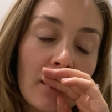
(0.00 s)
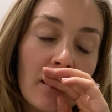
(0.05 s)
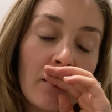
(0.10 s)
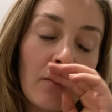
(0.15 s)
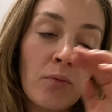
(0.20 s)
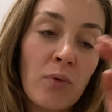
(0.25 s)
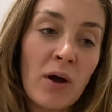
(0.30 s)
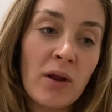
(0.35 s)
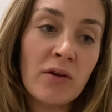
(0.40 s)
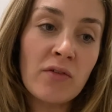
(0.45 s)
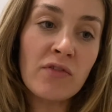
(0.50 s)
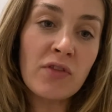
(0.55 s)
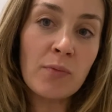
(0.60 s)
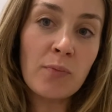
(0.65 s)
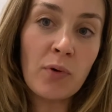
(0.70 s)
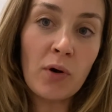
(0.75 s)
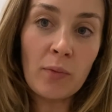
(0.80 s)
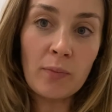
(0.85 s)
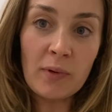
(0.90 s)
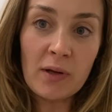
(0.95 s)
One of the
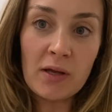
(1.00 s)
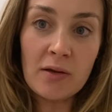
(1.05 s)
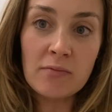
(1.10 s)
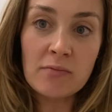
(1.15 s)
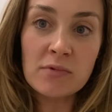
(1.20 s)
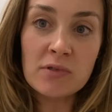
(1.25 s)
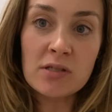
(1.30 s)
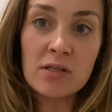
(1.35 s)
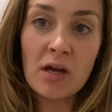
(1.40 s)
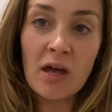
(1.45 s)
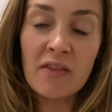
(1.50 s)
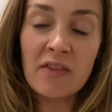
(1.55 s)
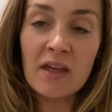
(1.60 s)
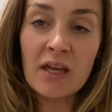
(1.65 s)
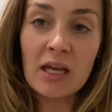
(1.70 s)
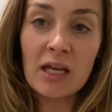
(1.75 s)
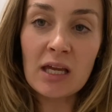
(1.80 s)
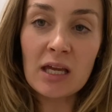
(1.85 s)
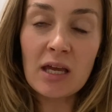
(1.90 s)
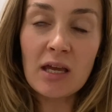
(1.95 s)
problems, I
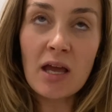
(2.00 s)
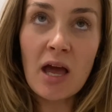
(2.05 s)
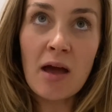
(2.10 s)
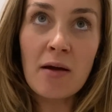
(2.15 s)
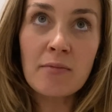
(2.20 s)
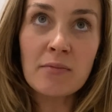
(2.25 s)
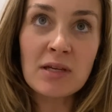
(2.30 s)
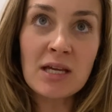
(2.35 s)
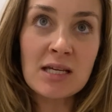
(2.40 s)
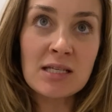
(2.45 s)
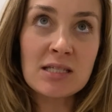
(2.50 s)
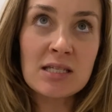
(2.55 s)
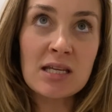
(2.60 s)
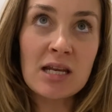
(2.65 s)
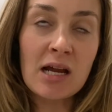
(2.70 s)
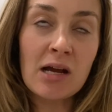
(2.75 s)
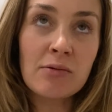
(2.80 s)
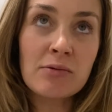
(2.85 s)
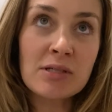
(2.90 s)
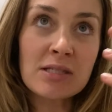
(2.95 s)
think yesterday
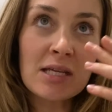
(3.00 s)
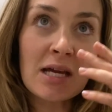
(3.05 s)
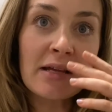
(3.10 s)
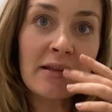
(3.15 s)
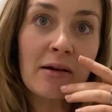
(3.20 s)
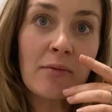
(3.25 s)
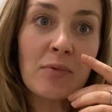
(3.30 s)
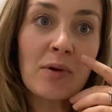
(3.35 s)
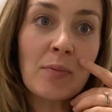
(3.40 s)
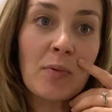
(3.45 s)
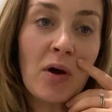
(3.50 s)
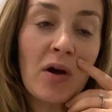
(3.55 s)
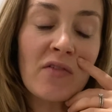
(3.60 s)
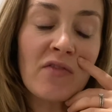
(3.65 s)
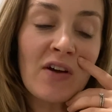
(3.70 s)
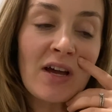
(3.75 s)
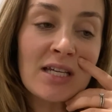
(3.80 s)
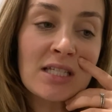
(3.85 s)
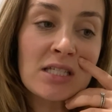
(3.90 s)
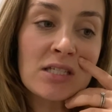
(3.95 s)
I was saying that we put a
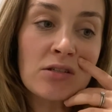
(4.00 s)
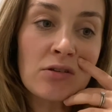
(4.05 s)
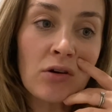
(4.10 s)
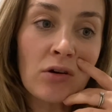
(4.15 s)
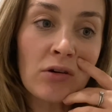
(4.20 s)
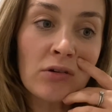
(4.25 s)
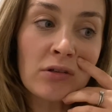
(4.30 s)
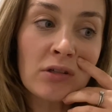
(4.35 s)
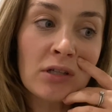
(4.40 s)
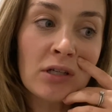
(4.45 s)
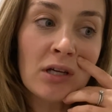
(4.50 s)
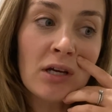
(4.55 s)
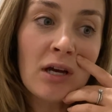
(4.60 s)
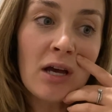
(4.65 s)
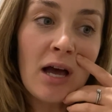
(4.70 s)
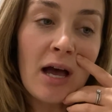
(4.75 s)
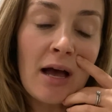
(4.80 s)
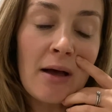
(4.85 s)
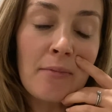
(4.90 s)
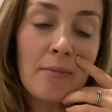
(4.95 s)
vest on
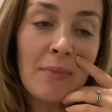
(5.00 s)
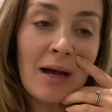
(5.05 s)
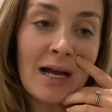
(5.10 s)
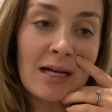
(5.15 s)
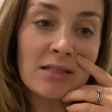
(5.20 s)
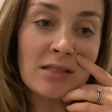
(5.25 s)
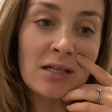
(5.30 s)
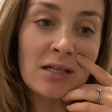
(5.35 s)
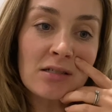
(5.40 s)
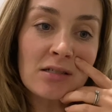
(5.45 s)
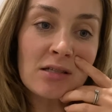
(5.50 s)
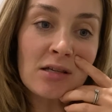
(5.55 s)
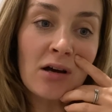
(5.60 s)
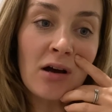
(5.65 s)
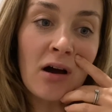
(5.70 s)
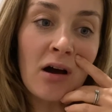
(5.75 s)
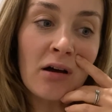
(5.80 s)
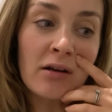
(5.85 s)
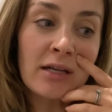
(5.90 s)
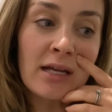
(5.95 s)
Max the
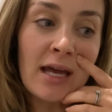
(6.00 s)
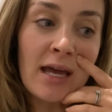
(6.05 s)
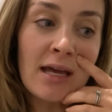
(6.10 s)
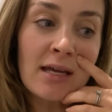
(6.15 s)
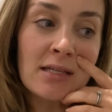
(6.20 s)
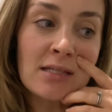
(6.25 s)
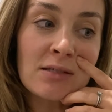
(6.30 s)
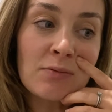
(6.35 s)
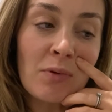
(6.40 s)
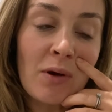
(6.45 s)
harness.